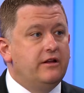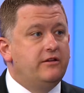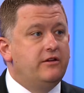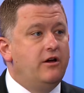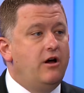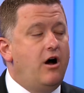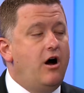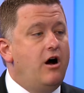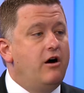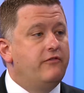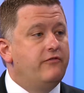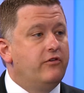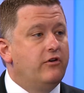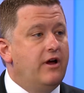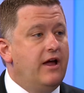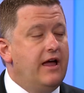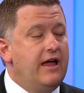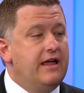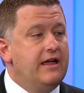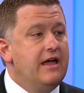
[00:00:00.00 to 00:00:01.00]
to offer
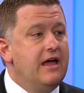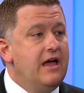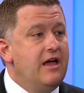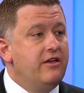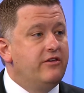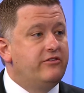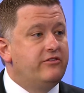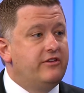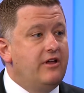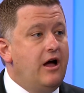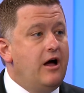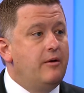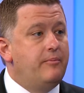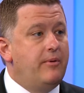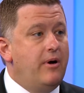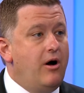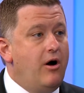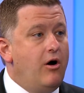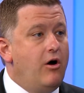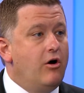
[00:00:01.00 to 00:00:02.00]
a stop
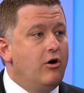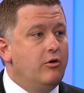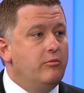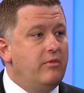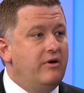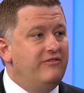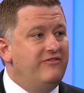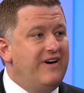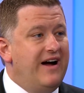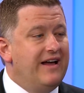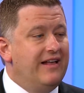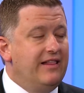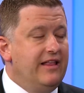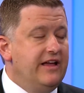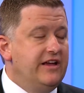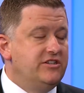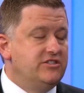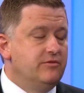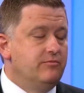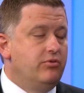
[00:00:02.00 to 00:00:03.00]
arm
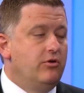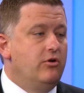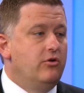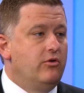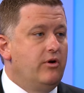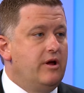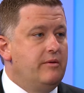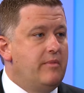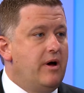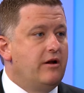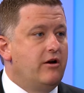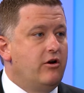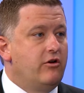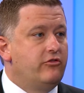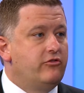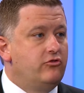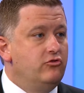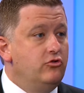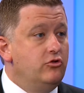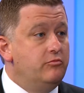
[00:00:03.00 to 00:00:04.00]
violation program on our
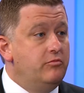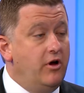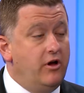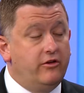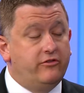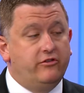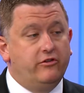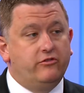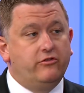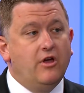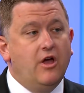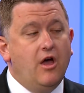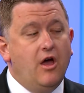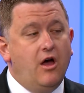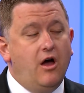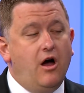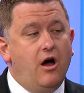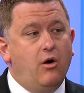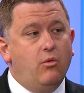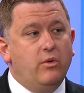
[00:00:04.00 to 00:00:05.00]
school buses. Mm.
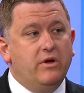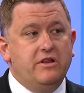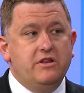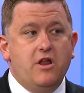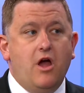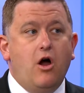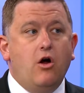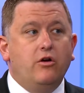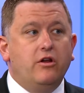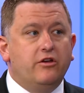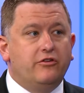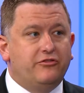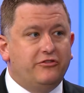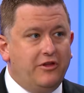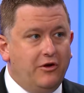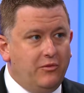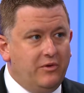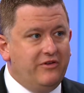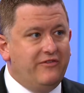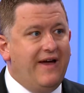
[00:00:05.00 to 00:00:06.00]
Uh, we noticed
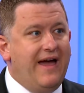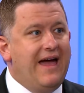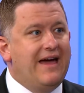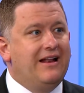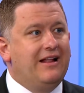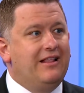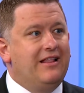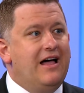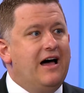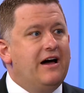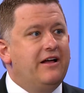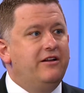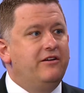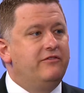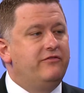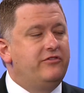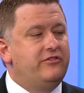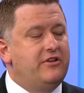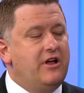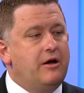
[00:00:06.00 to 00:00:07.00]
that we've had a lot
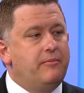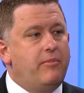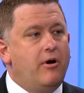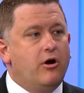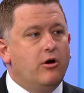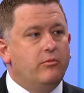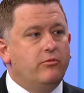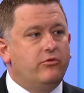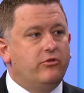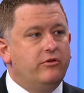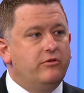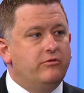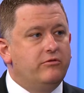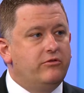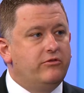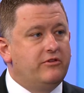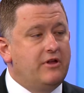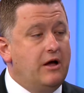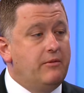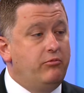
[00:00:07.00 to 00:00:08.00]
of stop arms and
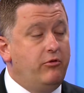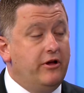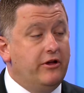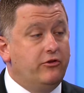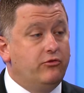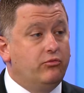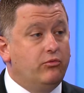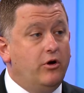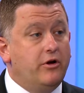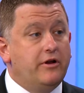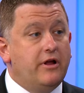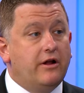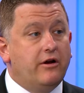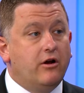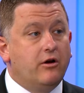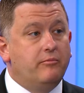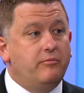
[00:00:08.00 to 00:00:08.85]
stoplights run on our